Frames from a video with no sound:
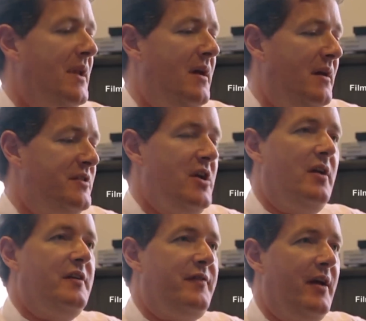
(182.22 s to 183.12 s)
was Piers
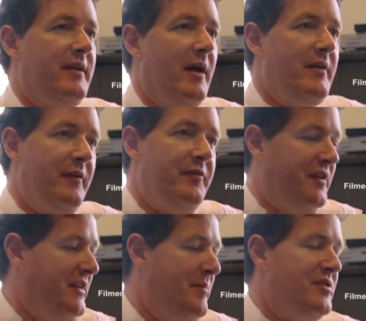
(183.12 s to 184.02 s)
Morgan when
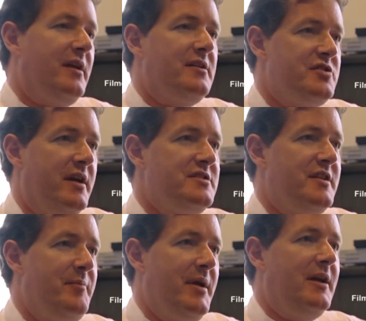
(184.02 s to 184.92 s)
he was editor
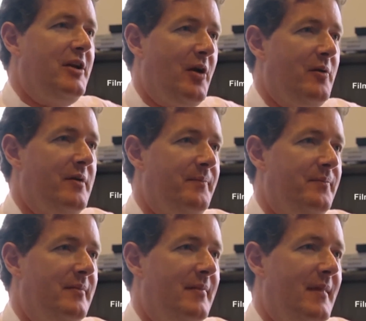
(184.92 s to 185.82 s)
of the Daily Mirror.
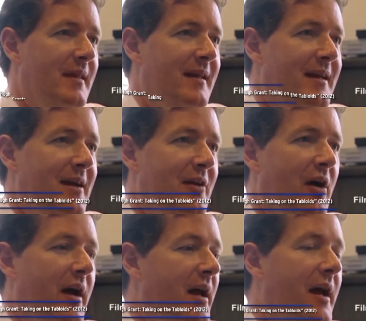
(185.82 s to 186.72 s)
Yeah, the, you right.
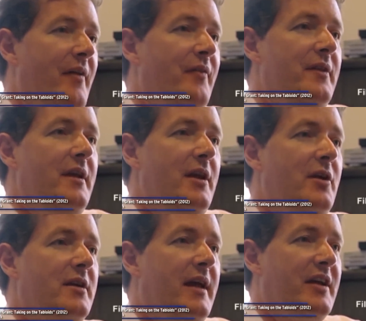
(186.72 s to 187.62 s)
can access their voicemail. You
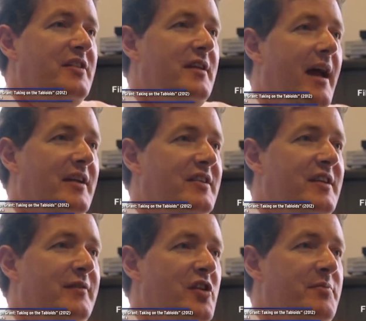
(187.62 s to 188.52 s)
can ac access their
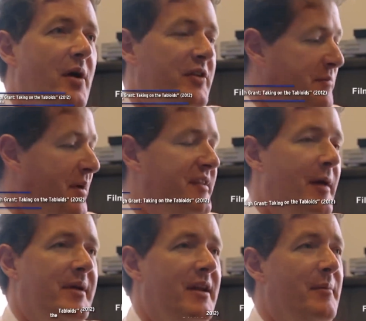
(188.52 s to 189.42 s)
voicemail just by
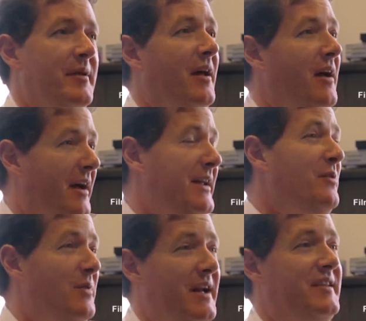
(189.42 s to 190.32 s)
tapping a number. Now, are you
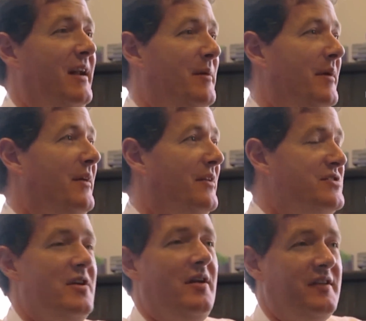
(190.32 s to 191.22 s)
really telling me that
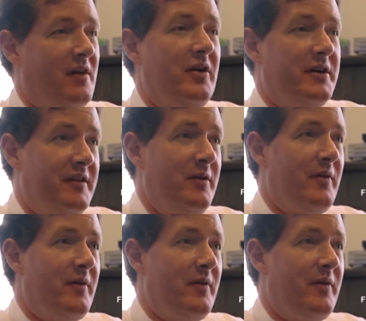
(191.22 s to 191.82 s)
journalists aren't going to do